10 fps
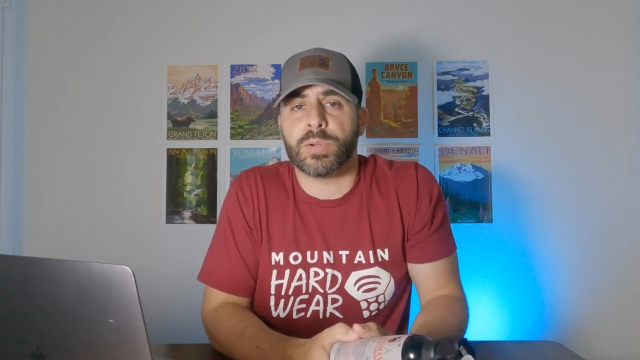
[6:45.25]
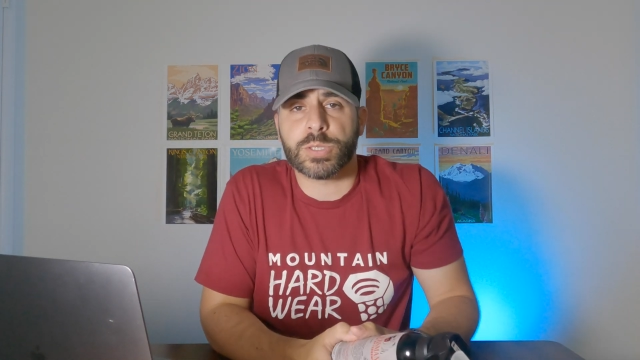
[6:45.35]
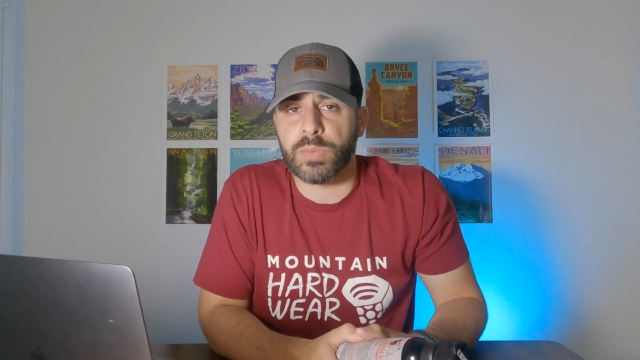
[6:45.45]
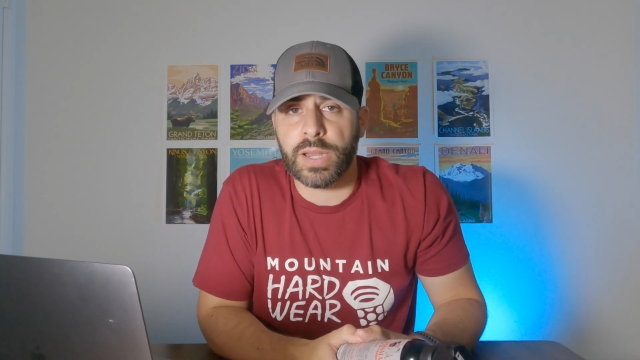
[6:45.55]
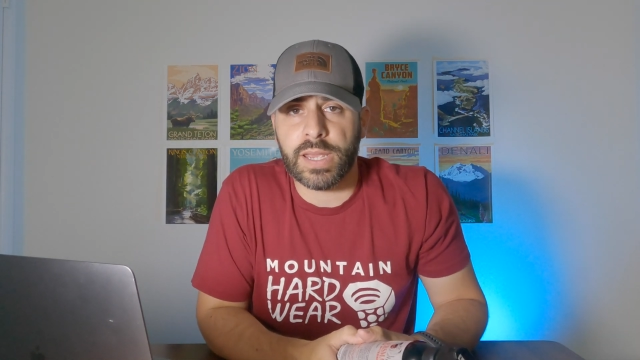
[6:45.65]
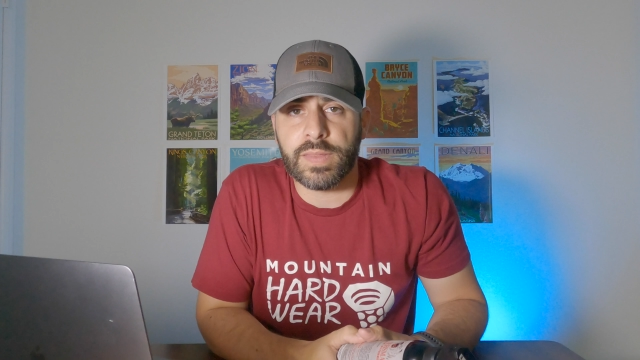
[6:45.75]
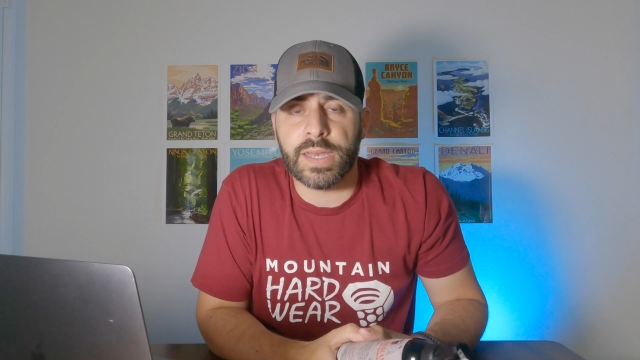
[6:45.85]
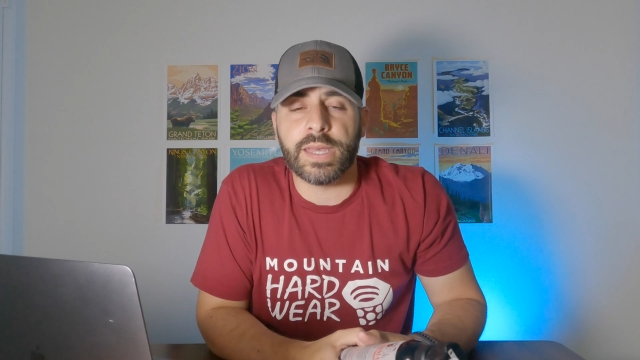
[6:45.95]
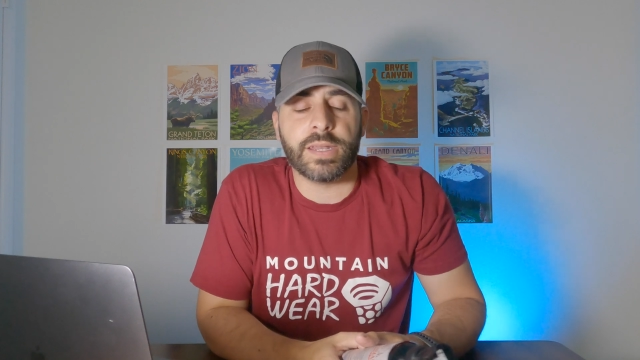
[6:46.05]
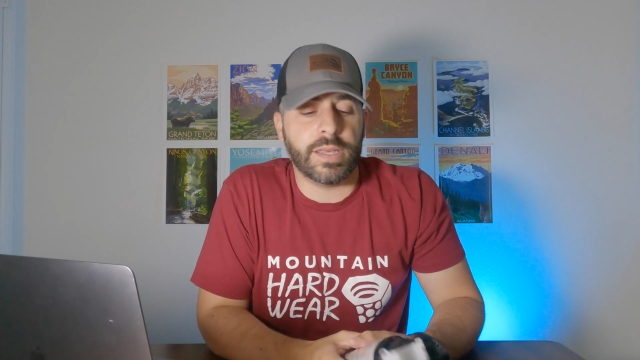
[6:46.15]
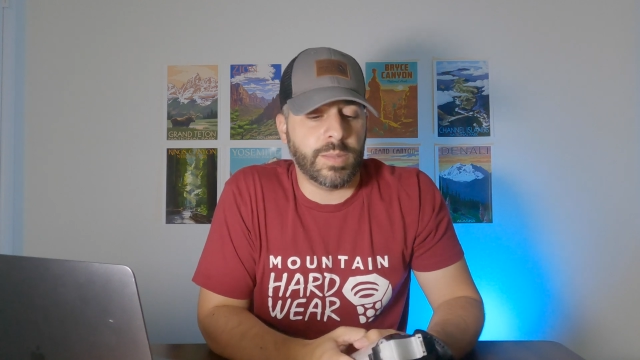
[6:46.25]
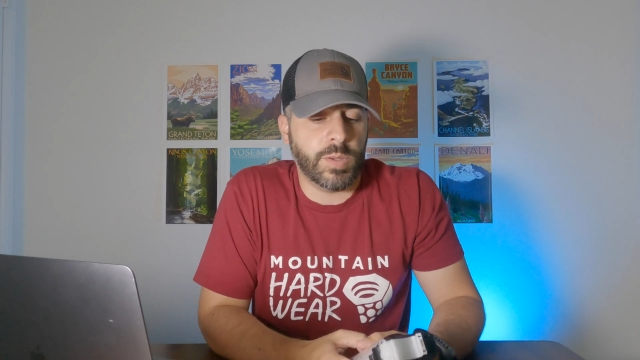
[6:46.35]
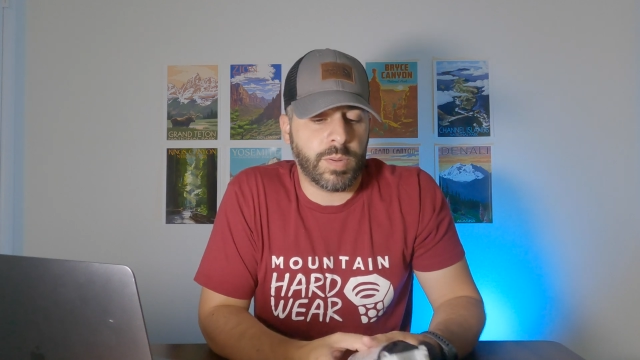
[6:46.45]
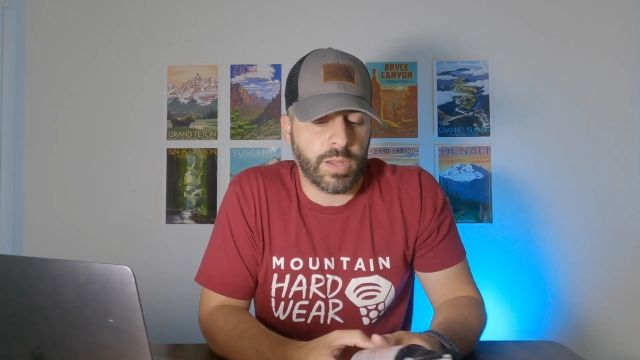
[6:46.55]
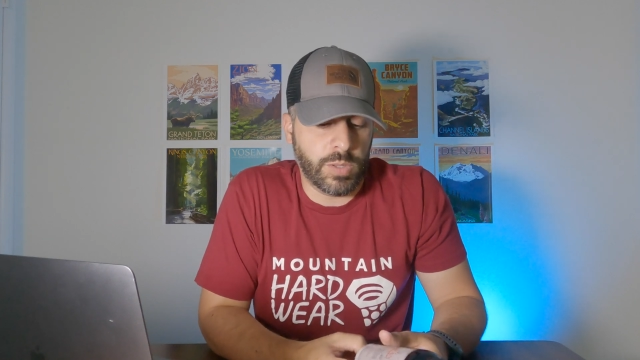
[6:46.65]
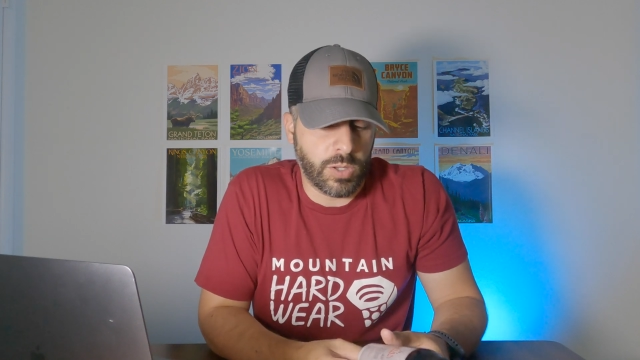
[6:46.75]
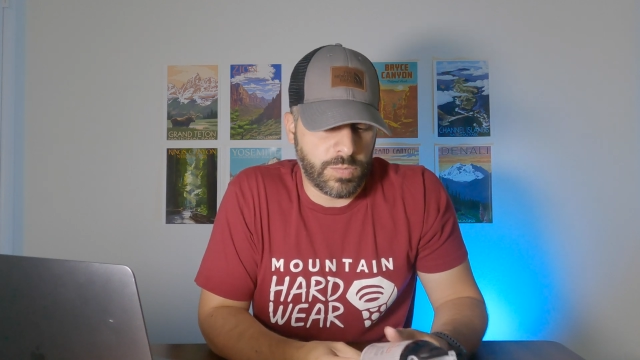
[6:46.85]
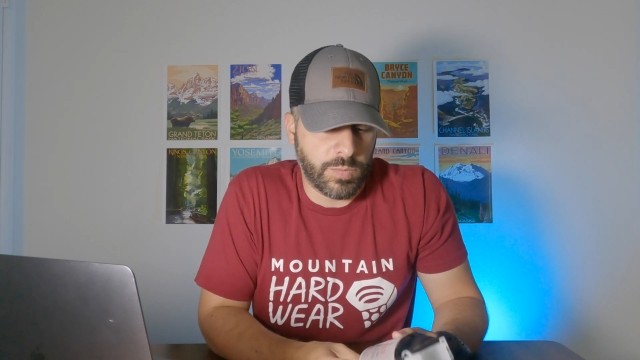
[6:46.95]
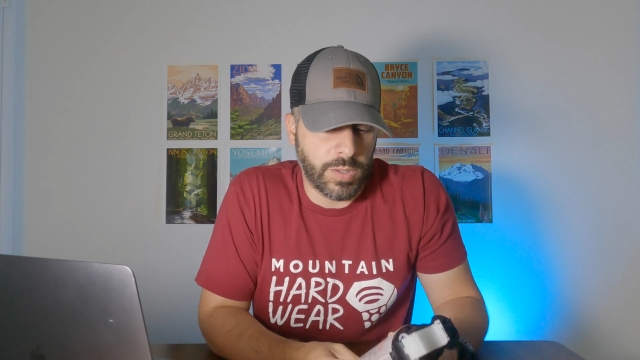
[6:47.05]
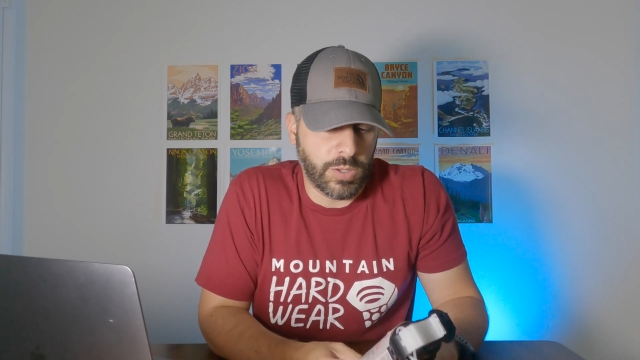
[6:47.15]
spray that you're probably all
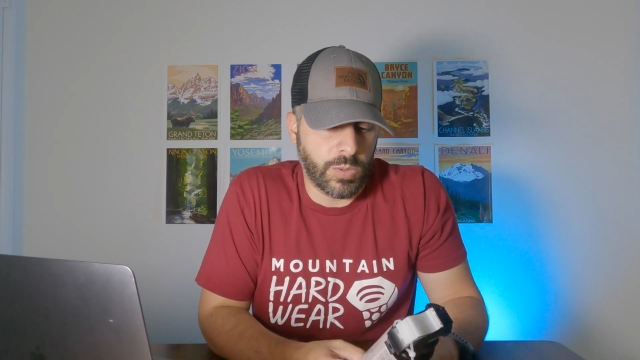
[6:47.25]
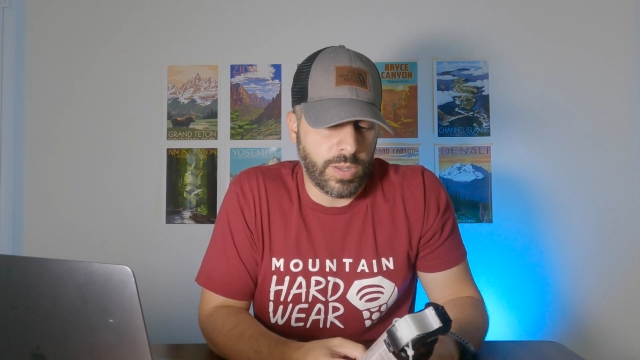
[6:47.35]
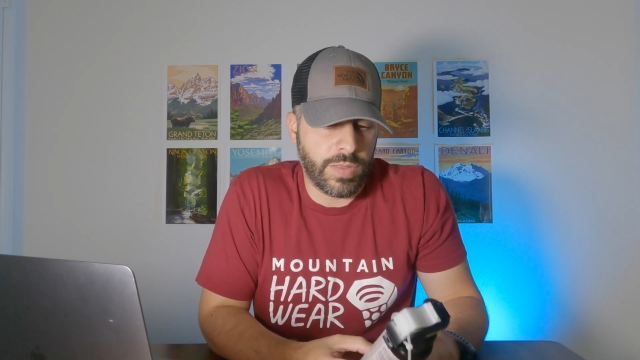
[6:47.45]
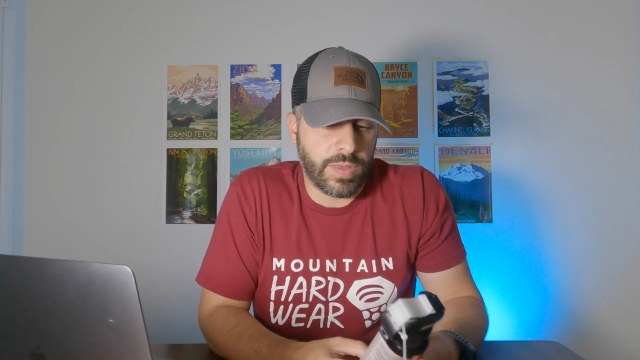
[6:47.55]
familiar with.